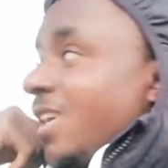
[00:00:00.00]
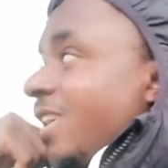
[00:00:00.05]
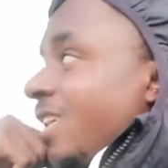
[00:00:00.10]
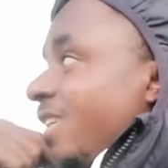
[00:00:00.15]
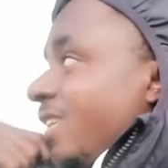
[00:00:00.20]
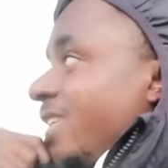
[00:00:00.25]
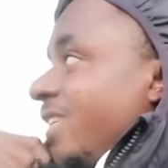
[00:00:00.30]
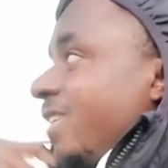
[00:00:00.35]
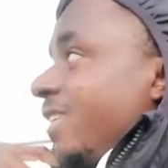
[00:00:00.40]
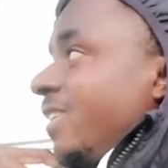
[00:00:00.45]

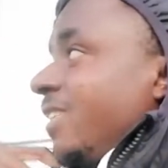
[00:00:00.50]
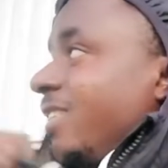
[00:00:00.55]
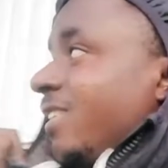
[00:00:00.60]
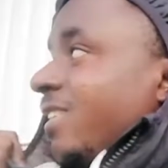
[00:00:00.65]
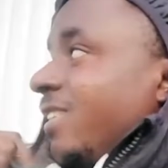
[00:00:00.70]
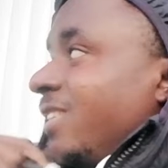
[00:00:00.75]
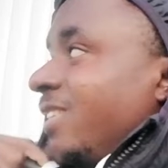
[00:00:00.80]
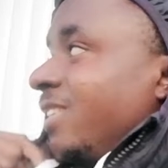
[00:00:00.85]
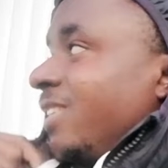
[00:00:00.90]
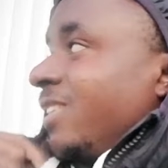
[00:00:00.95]
ah,
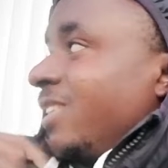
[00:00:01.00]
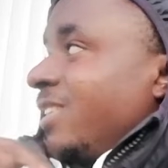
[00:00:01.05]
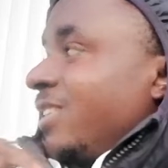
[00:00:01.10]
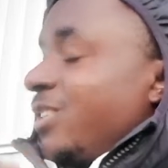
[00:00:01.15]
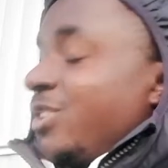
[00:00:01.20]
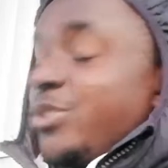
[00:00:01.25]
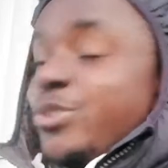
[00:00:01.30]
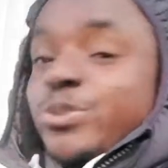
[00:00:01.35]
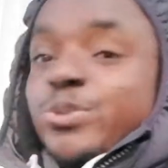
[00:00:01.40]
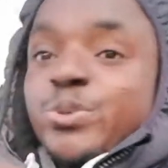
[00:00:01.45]

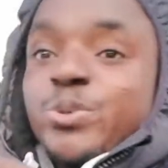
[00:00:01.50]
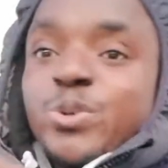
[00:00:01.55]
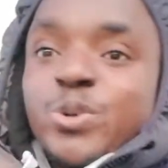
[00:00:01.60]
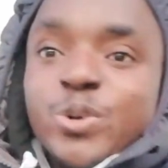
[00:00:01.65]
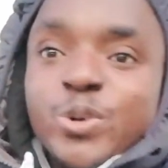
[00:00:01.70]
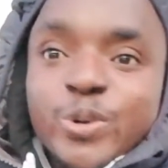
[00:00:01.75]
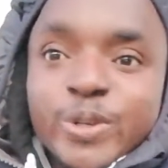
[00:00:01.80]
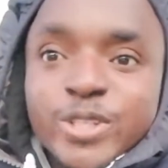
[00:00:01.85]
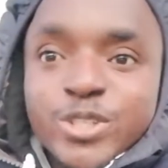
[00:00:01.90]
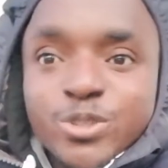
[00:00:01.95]
it's too
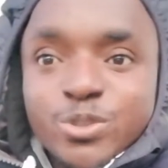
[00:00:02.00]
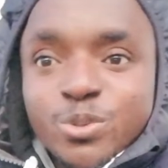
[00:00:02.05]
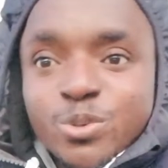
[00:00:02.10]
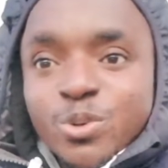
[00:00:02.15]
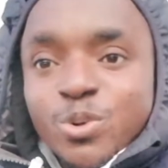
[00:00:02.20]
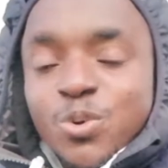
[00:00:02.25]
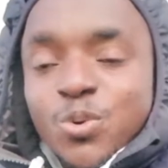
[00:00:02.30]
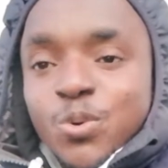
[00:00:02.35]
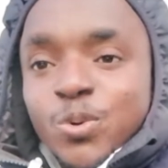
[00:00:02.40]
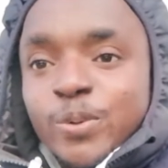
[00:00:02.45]
cold, it's too
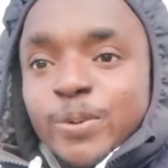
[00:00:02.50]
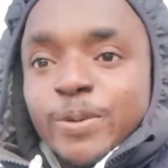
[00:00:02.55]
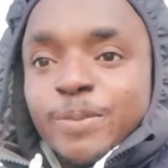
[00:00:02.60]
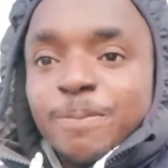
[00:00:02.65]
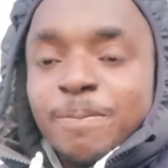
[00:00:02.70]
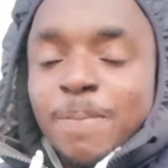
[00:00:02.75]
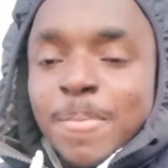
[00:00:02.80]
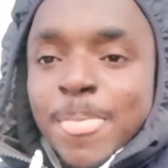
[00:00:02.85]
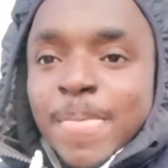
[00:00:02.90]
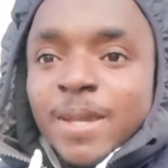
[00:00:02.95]
cold.
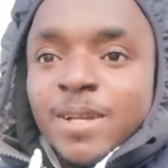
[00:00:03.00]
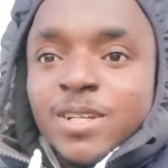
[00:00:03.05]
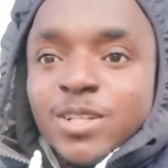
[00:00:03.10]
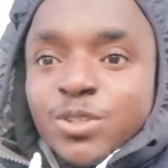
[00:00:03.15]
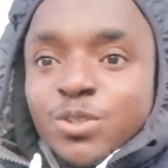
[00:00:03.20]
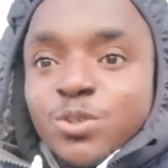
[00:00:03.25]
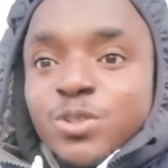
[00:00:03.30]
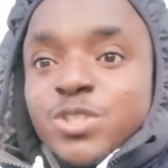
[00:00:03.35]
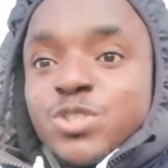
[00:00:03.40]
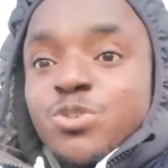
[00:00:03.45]

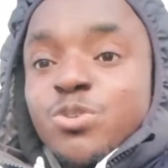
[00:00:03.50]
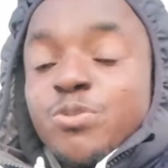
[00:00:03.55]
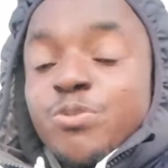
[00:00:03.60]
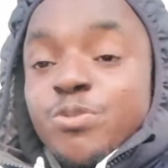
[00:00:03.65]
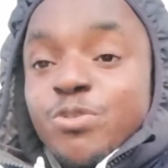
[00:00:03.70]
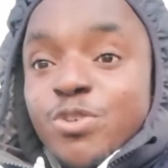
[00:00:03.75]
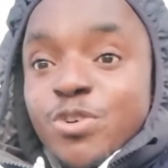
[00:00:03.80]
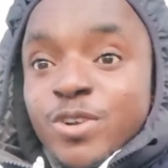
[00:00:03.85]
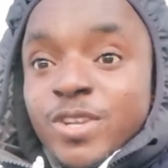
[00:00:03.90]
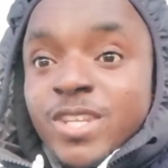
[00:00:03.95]
You know, it's so
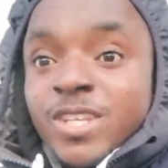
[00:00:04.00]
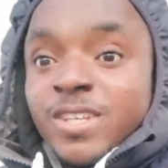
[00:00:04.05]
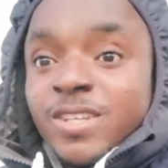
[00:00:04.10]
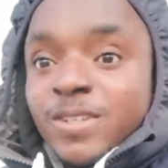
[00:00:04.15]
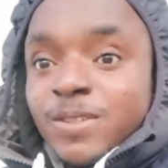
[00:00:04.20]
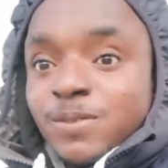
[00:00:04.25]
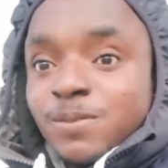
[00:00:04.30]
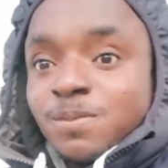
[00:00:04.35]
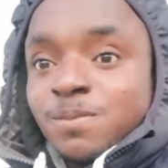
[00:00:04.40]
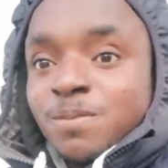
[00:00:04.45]
funny.
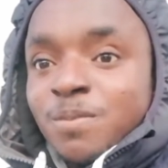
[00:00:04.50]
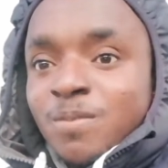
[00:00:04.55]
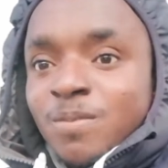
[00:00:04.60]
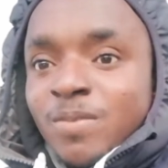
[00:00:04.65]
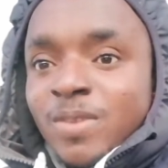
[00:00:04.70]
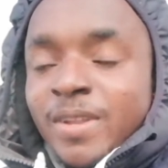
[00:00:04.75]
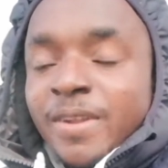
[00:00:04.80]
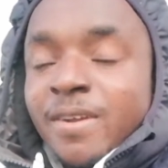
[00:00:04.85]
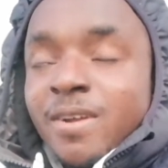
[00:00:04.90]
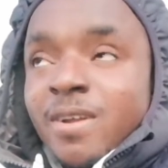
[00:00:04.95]

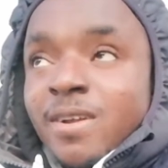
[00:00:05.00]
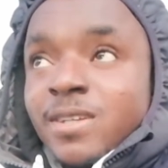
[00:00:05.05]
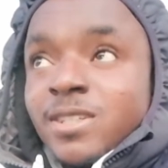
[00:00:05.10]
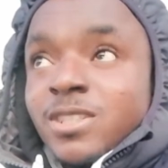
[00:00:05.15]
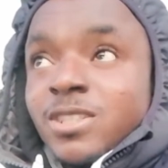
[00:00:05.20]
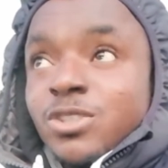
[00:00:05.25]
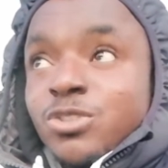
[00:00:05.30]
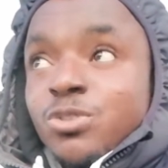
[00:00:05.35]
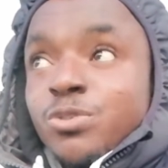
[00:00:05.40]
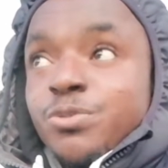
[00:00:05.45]

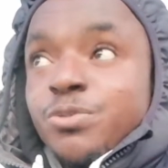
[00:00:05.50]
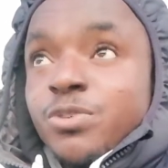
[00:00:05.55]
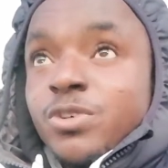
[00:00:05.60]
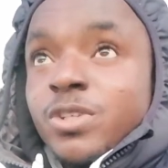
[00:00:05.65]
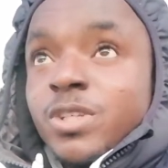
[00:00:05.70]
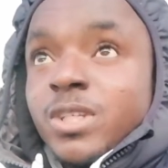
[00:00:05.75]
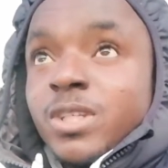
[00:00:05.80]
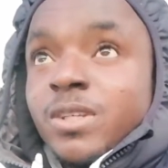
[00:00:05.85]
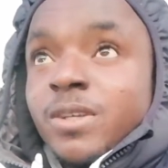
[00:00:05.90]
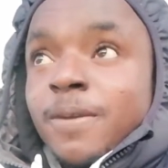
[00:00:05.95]
It's so
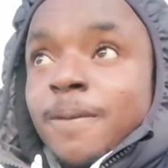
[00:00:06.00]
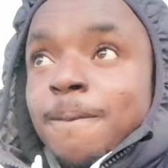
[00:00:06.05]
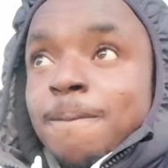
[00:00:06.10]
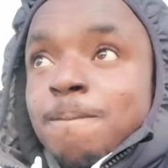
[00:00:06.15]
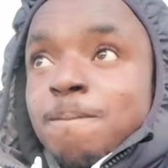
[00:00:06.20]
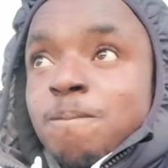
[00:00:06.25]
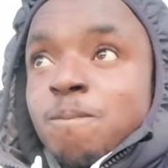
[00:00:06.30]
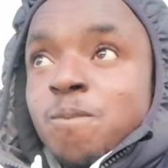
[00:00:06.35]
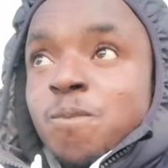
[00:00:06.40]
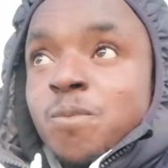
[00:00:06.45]
funny
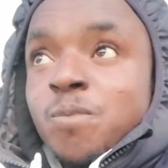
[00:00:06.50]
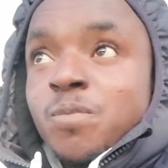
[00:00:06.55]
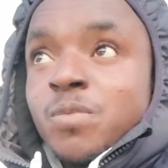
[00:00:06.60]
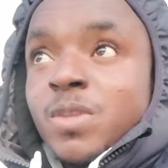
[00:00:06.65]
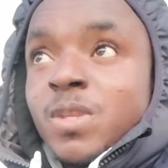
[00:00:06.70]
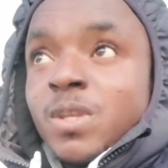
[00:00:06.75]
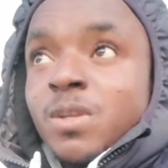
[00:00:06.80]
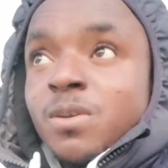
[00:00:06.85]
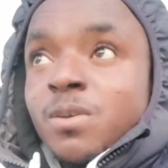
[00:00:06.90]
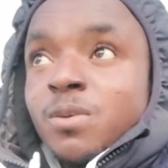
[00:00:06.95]

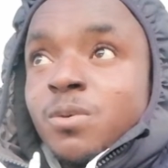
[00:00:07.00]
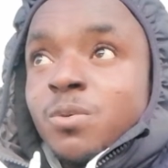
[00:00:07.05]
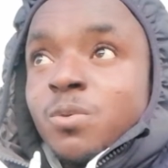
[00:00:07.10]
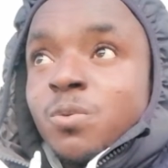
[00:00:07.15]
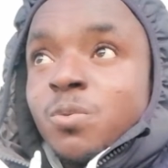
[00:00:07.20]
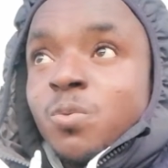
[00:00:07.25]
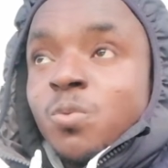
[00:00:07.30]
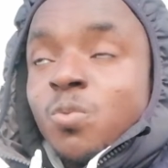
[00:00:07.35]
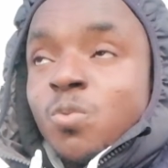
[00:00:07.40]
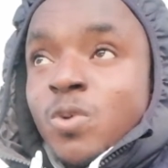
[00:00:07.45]

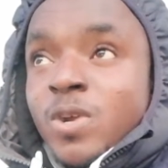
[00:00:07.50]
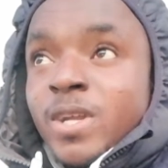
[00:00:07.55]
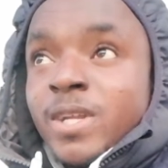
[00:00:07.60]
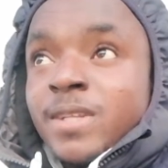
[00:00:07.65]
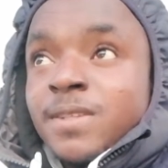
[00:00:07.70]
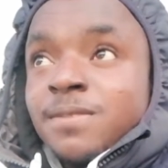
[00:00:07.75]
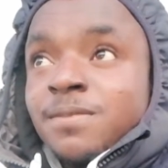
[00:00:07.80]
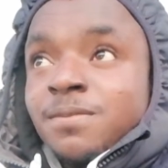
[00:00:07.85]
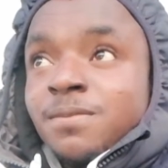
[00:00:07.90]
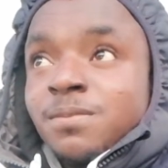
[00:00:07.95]

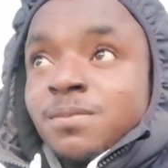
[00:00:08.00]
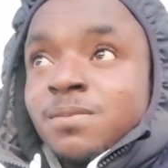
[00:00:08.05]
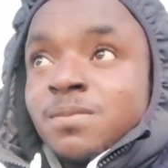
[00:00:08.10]
when